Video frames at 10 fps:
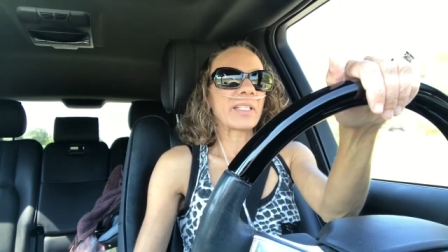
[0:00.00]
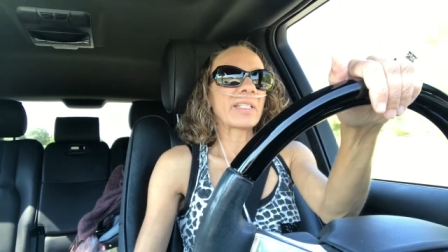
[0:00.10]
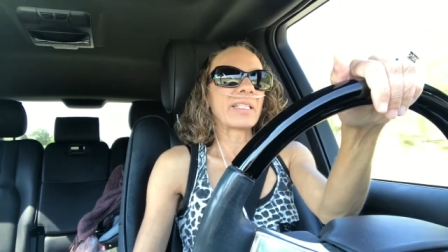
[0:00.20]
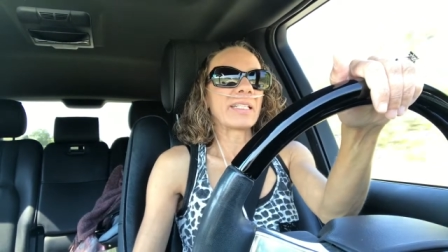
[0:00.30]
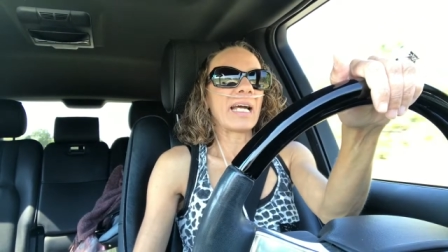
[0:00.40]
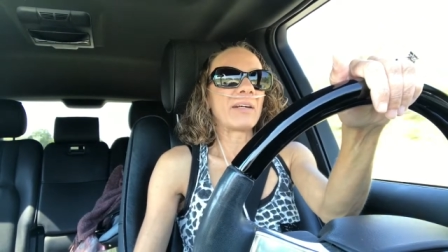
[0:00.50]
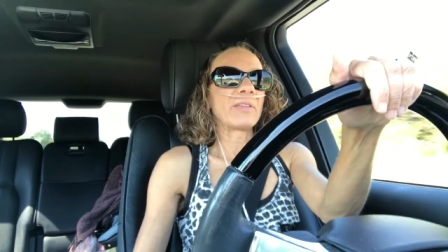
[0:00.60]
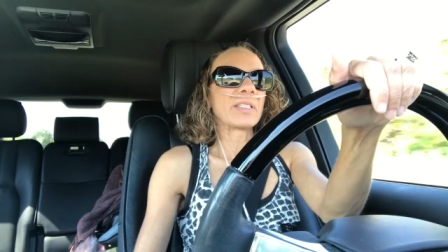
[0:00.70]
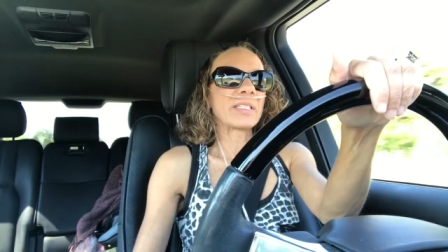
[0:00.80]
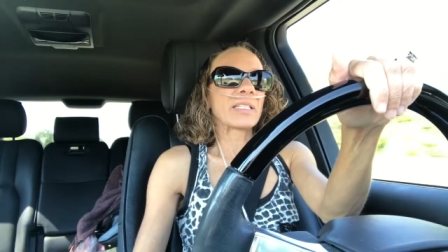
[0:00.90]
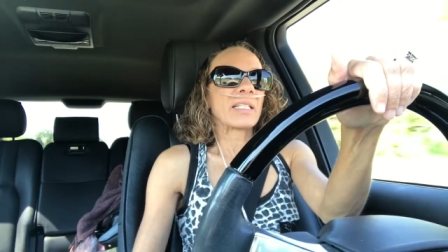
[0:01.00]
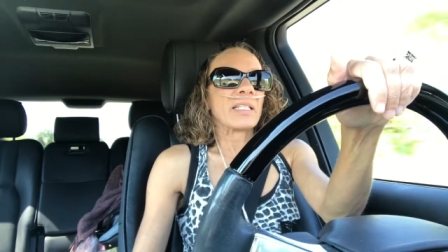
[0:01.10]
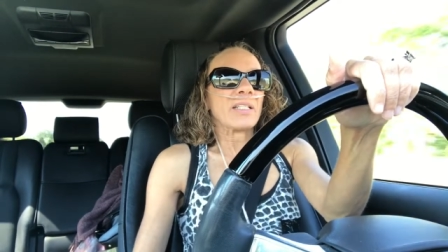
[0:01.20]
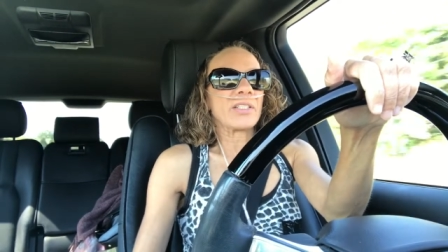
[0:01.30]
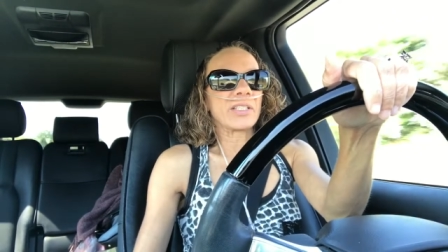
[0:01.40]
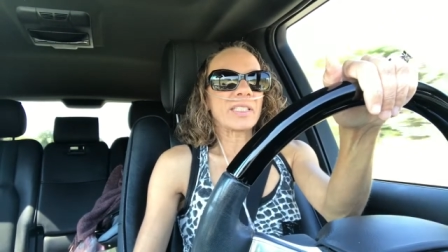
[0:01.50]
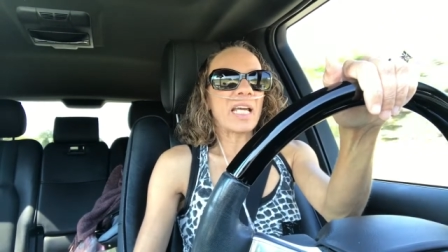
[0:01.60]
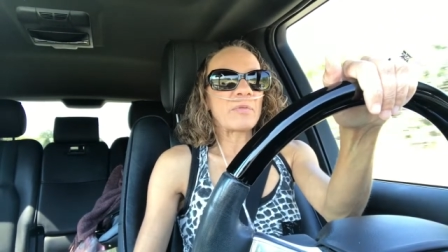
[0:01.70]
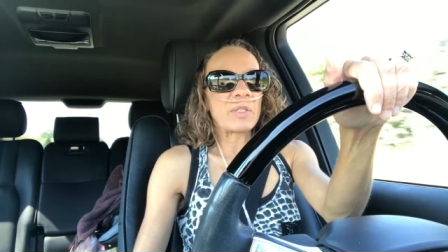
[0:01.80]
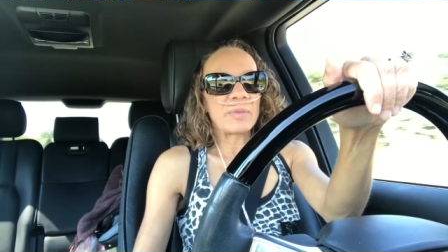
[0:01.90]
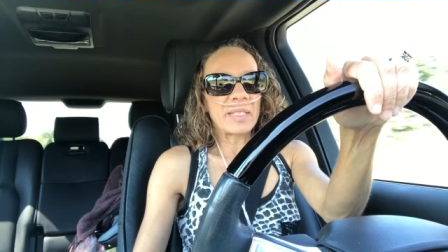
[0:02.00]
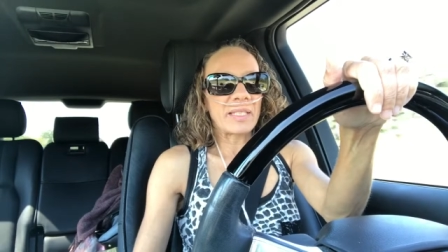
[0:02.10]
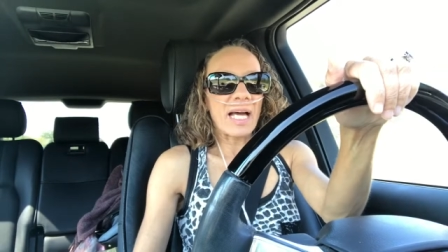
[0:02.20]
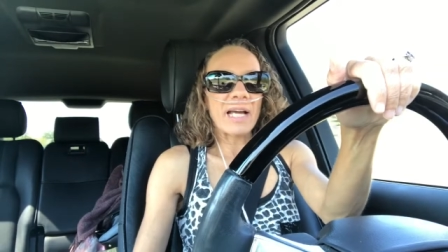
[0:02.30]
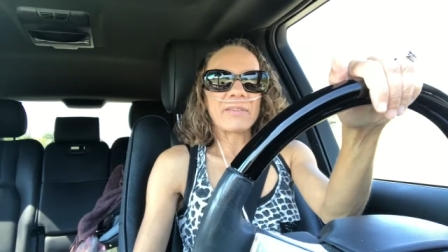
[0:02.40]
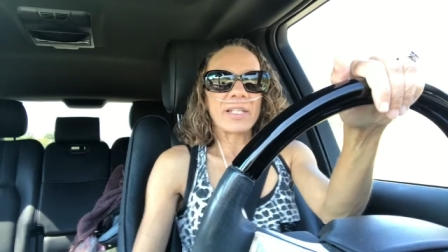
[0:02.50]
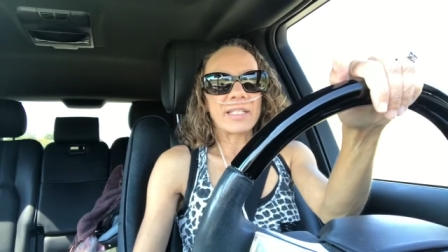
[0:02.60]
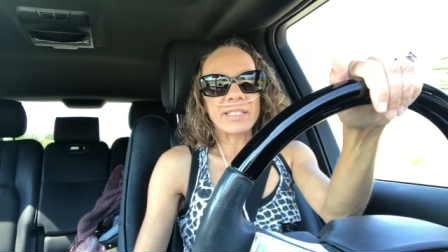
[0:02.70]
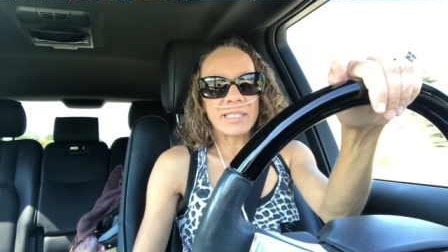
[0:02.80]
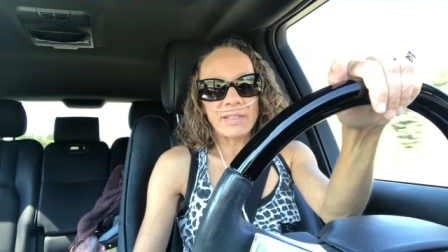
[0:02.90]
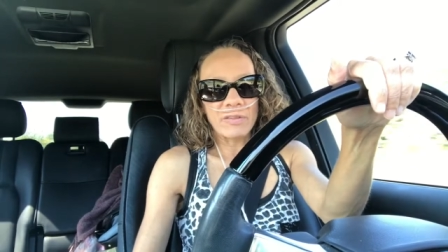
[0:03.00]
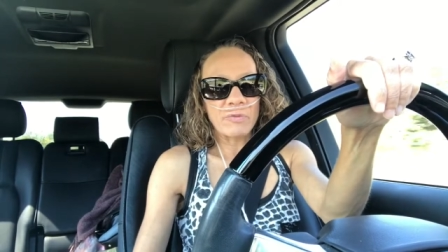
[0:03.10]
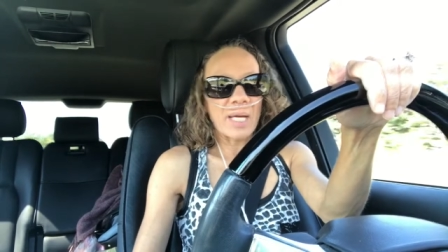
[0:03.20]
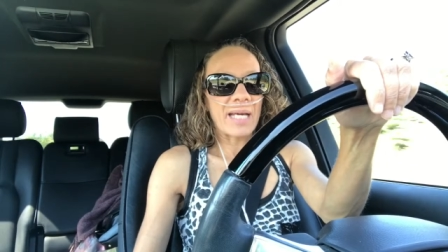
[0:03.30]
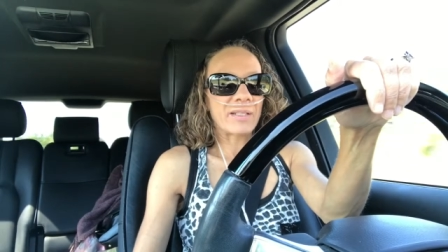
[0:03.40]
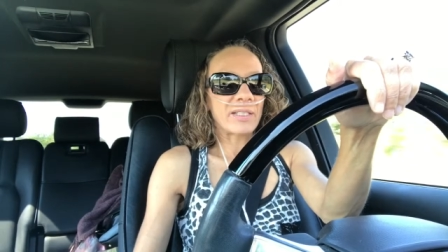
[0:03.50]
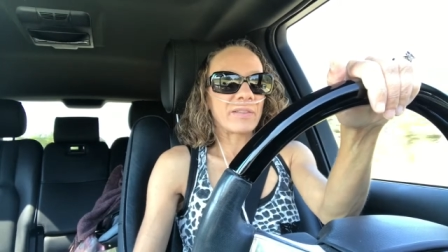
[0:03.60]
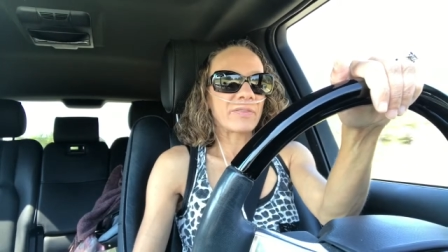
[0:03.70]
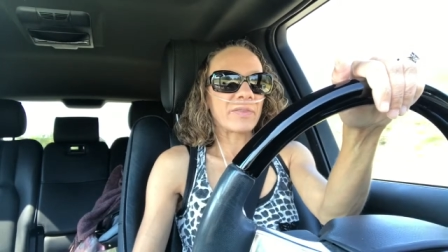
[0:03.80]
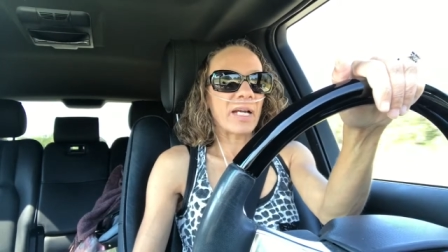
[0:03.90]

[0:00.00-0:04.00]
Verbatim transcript: Suddenly I was just happy to be alive and it didn't even matter if